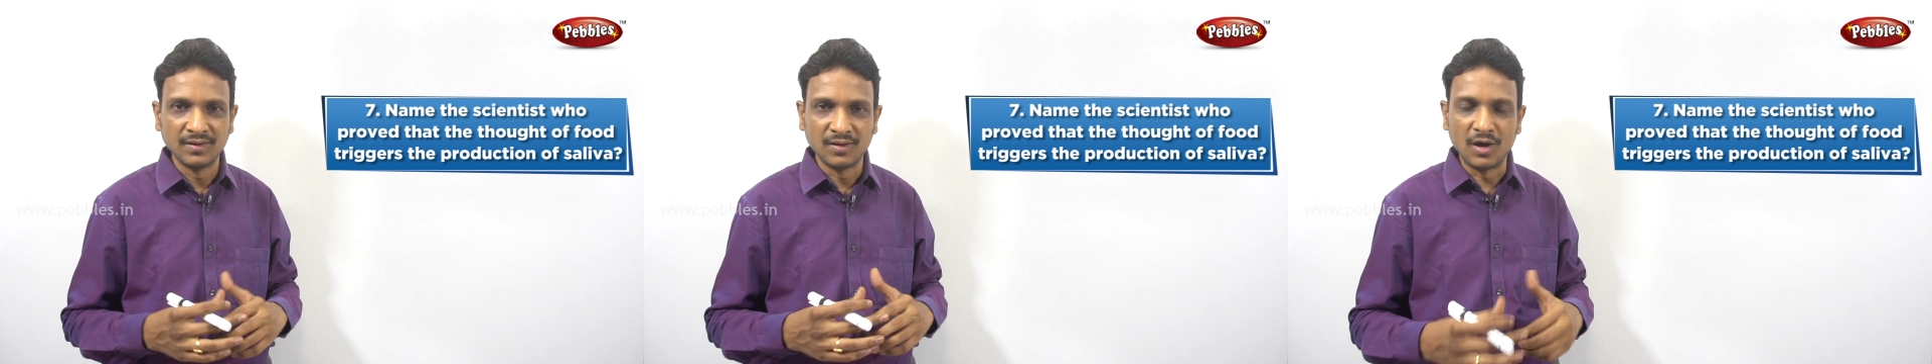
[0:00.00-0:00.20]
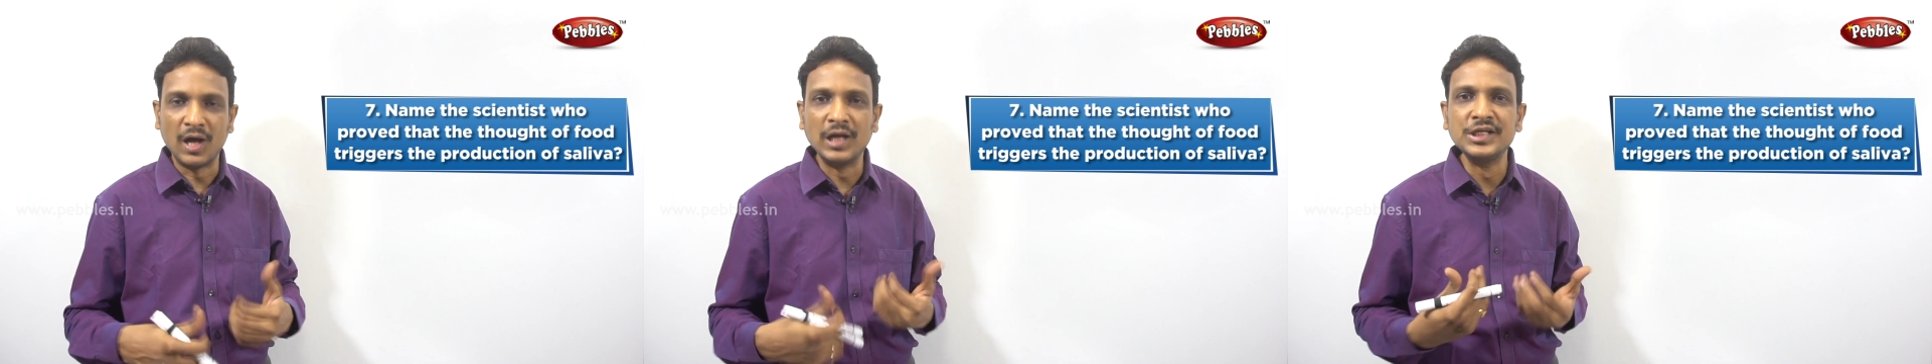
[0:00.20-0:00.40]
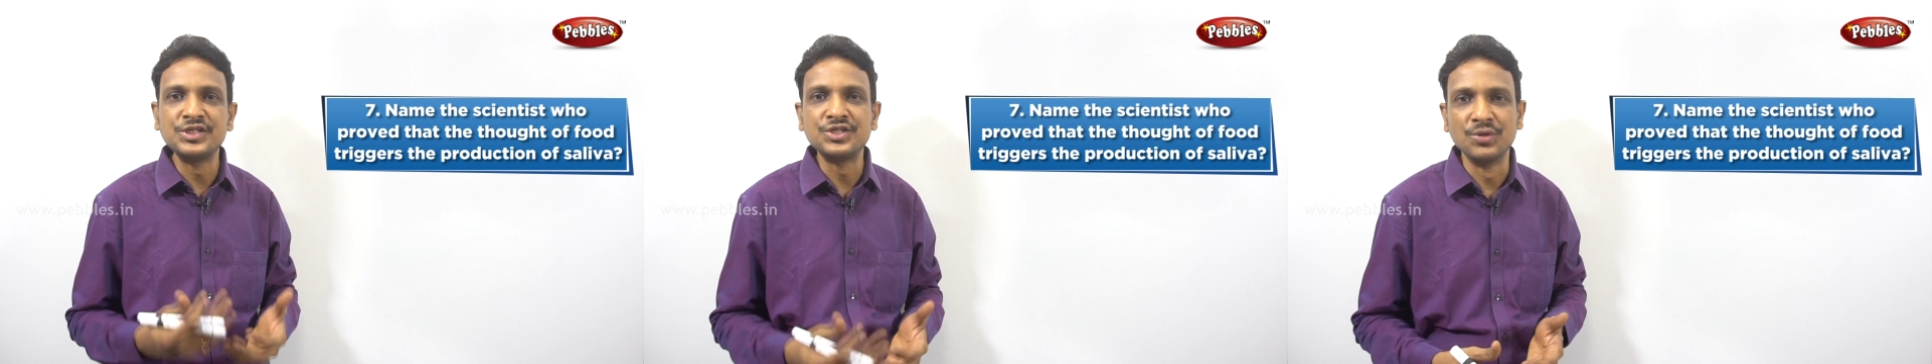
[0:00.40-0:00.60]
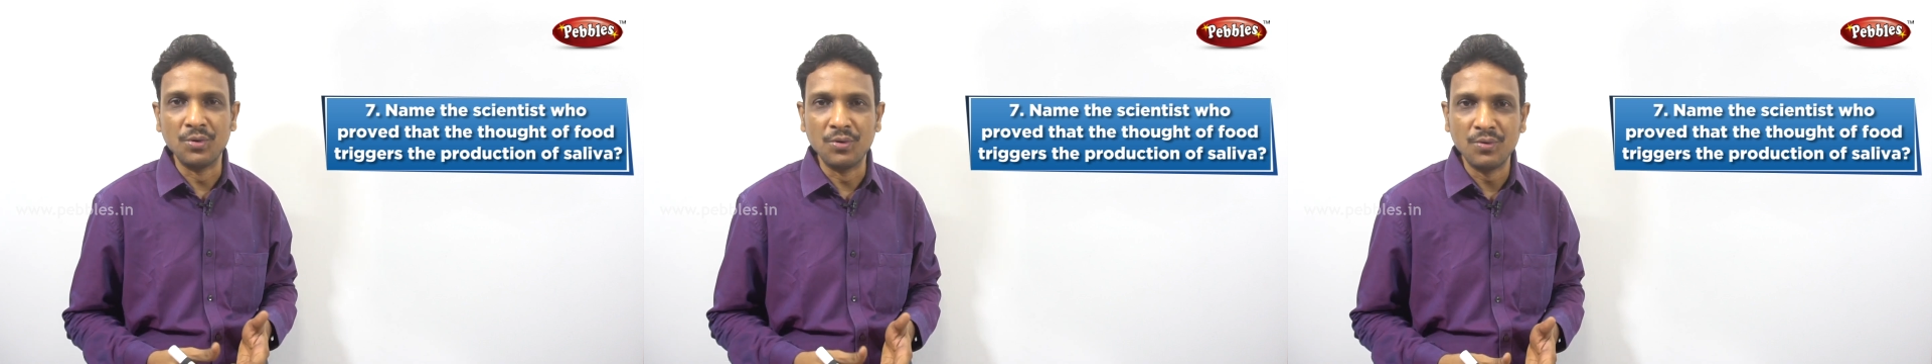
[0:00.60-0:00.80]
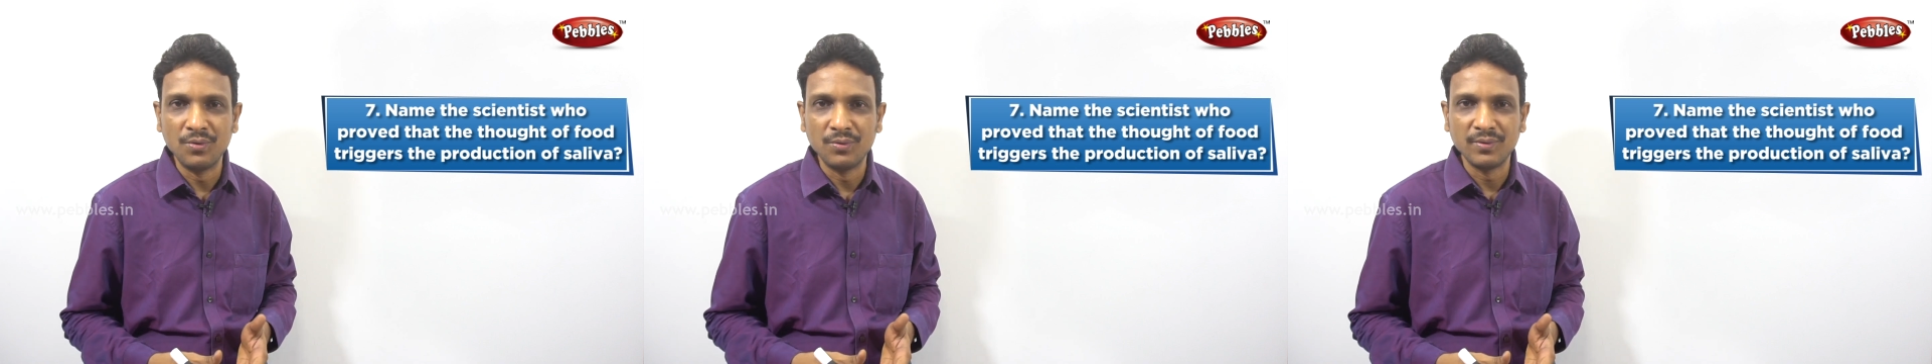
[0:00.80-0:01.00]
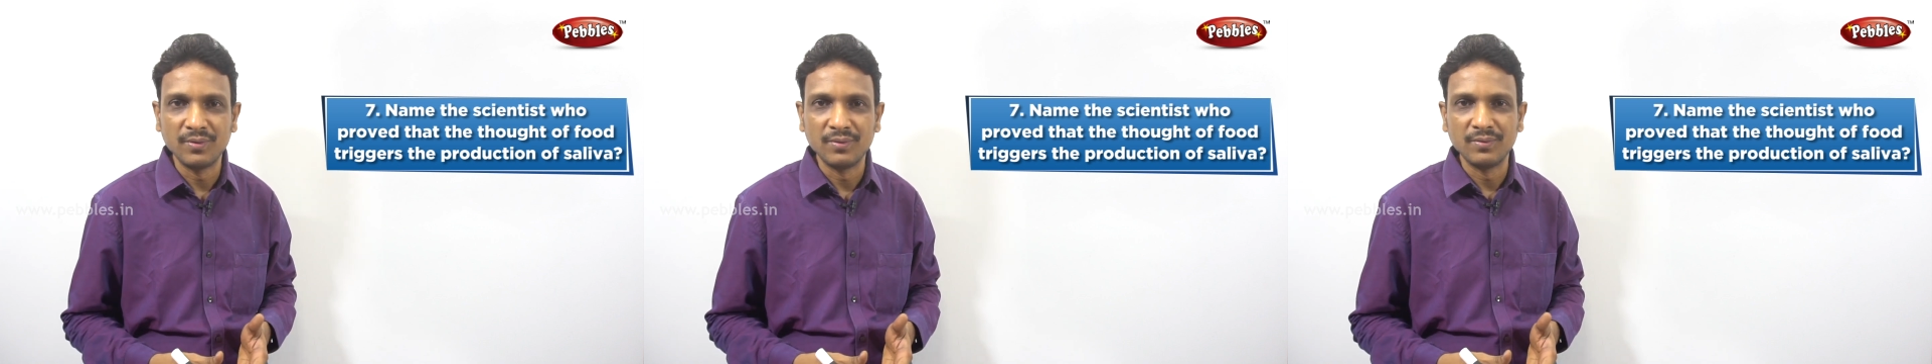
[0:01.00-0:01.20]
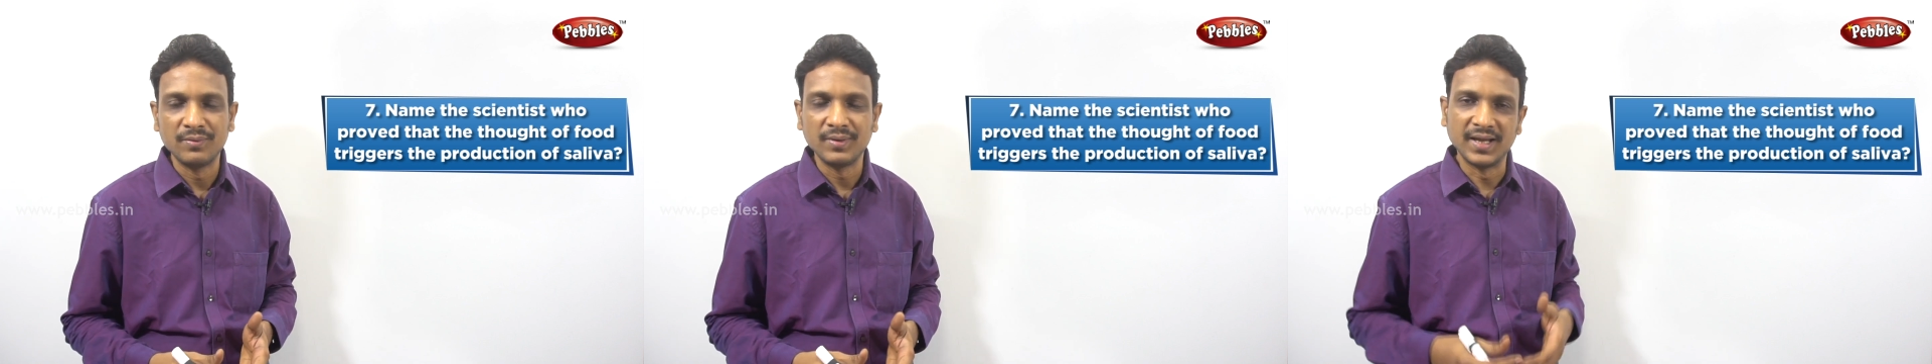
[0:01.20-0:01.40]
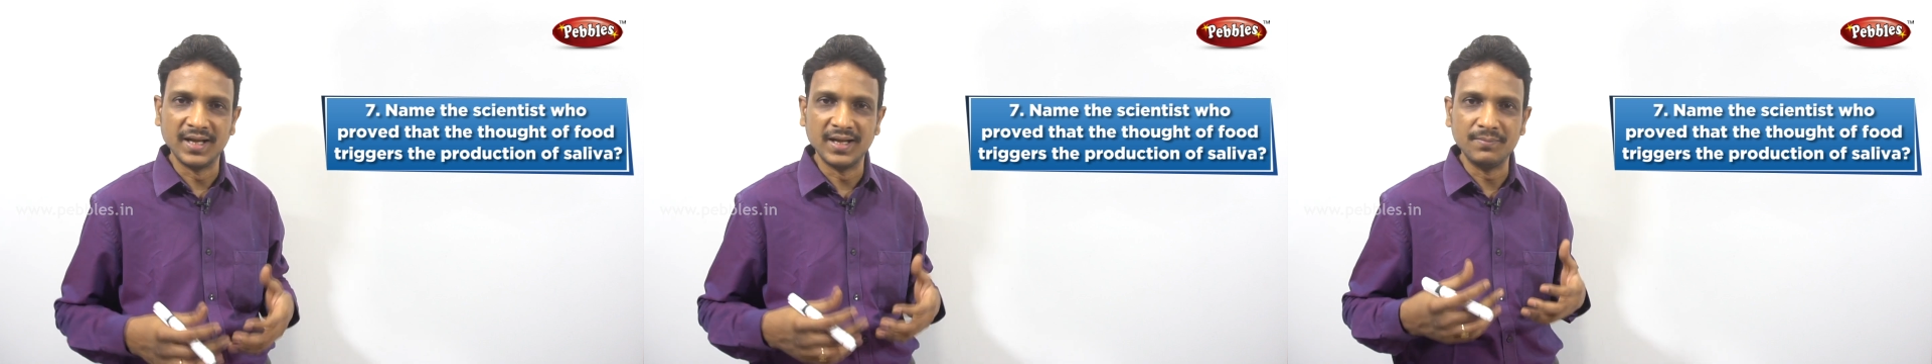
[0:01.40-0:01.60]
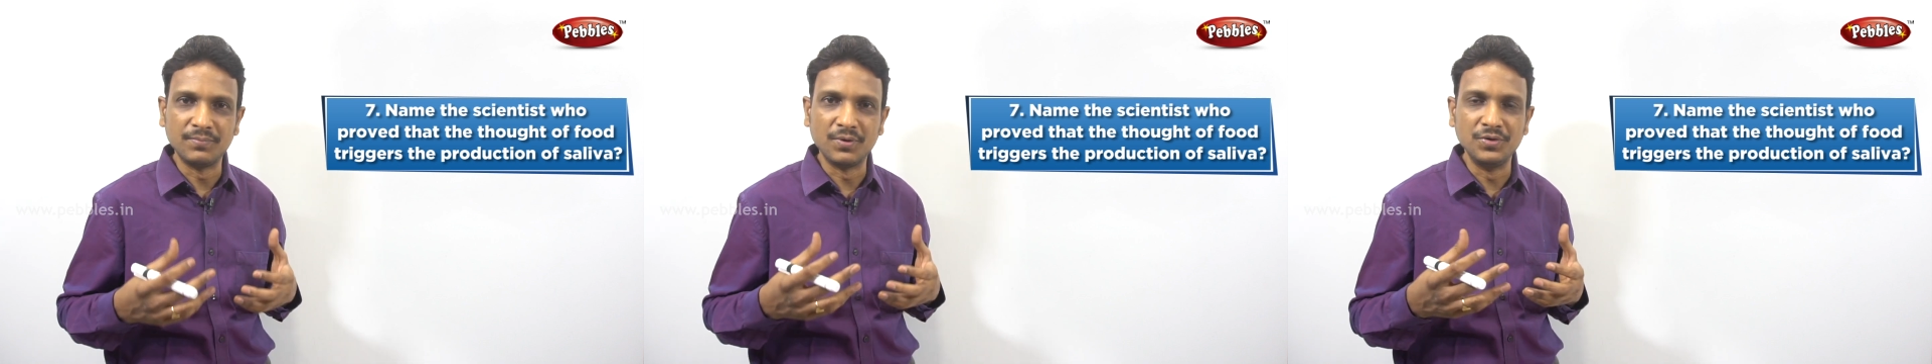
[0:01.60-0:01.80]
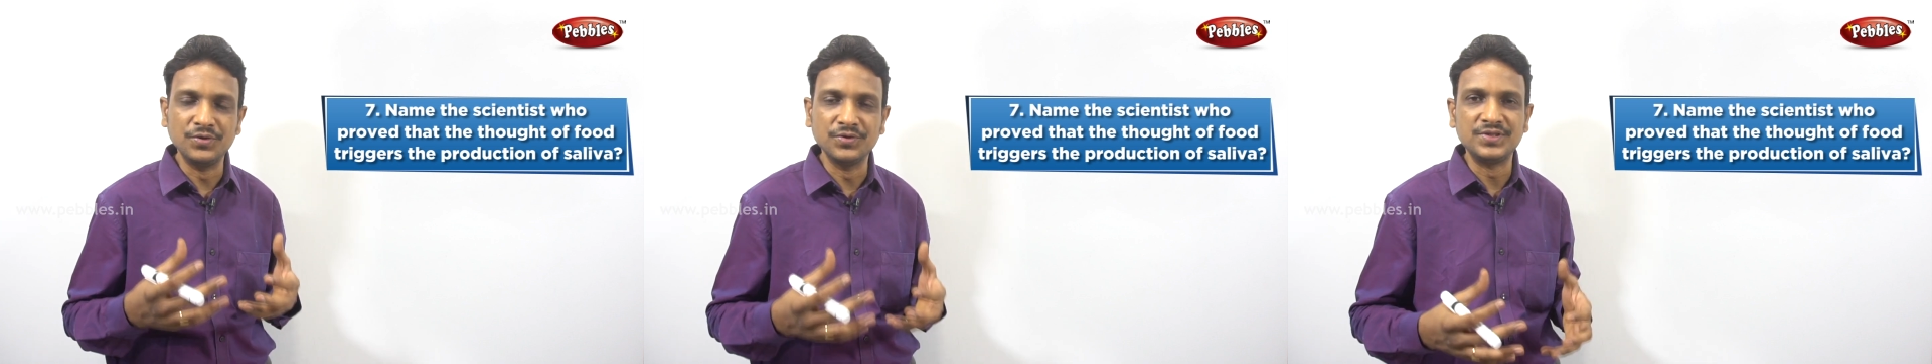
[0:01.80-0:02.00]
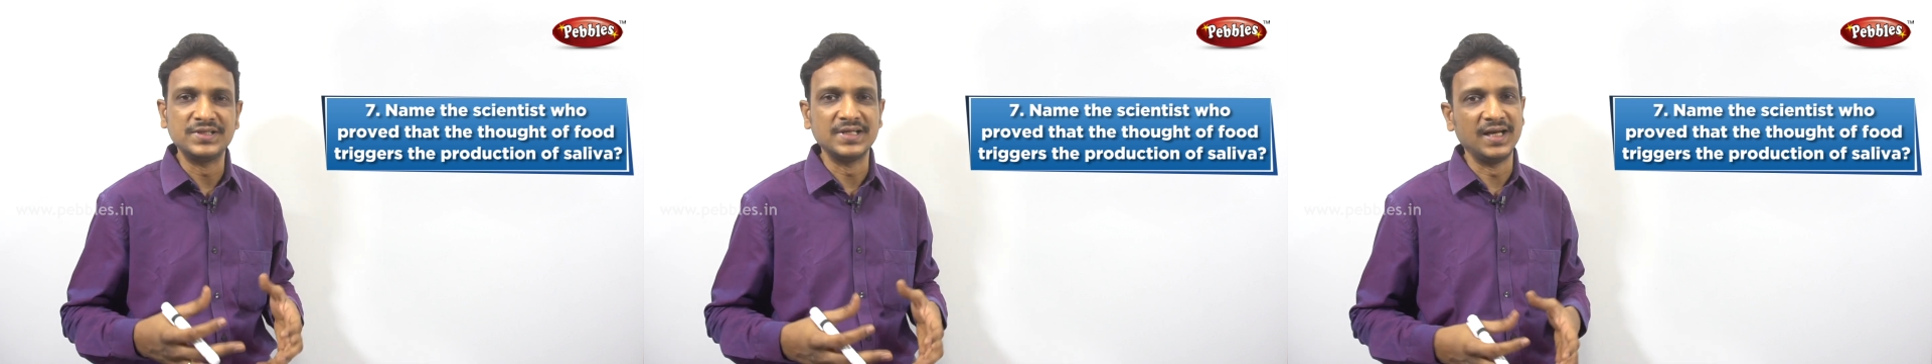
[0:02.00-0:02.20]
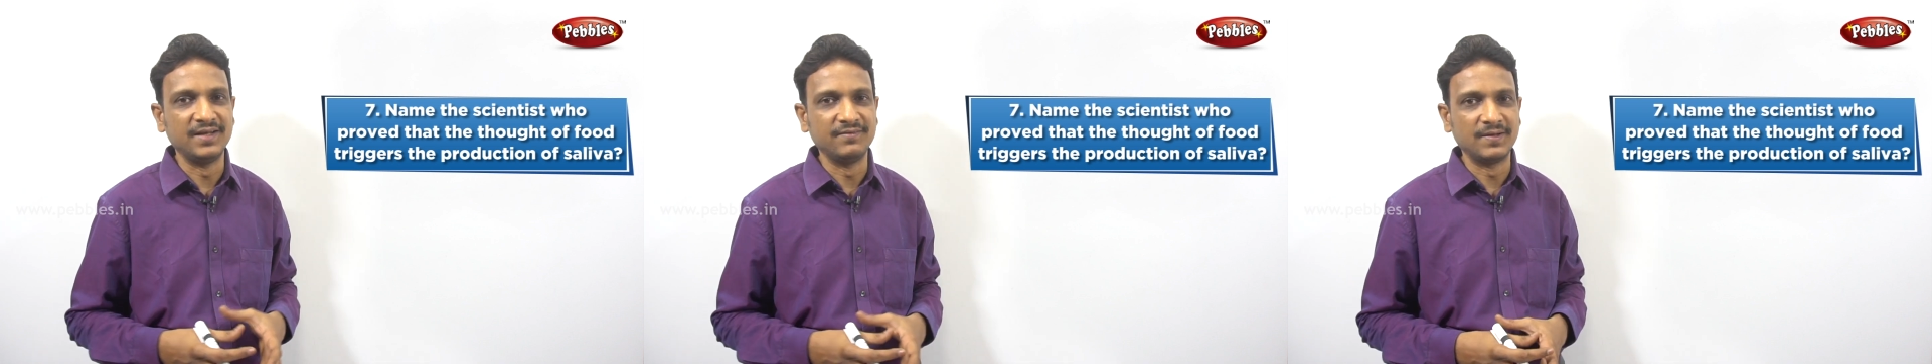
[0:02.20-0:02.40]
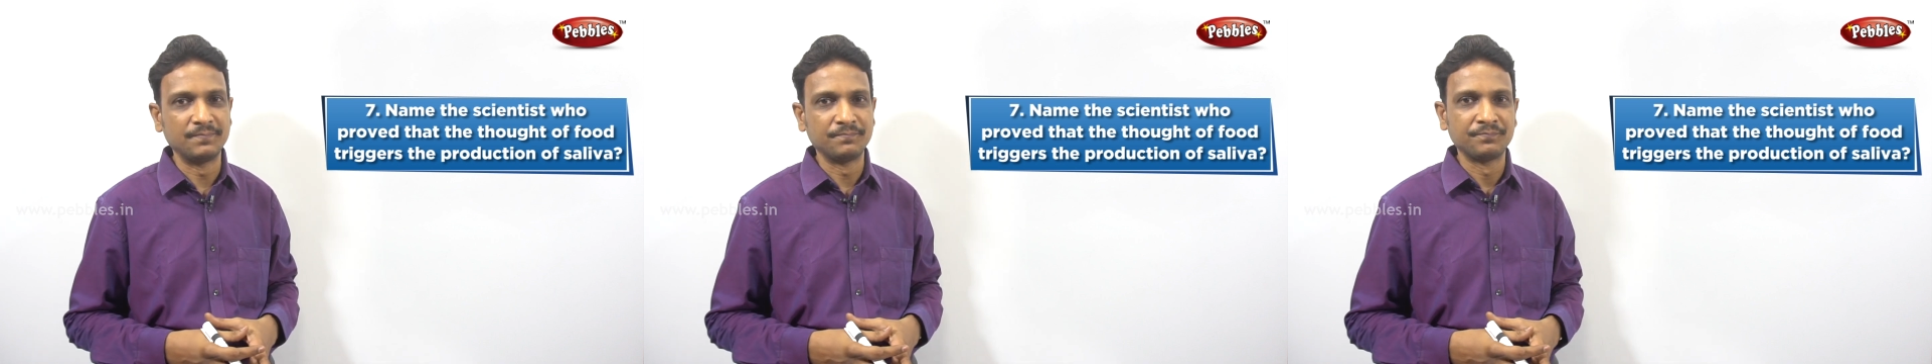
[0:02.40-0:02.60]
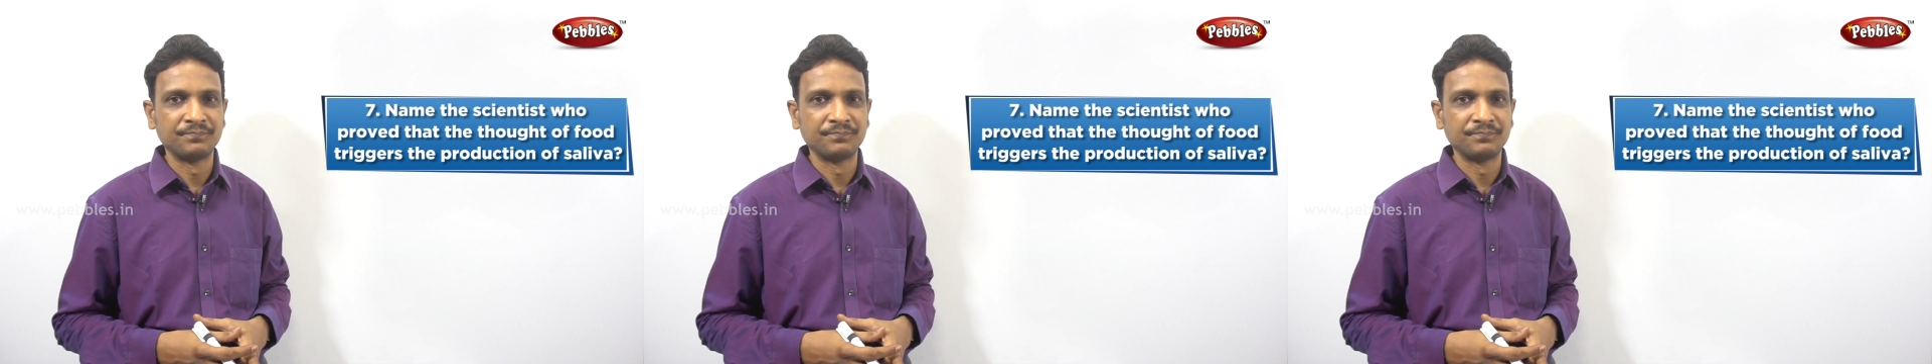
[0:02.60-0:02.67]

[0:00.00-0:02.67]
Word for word: also can produce saliva.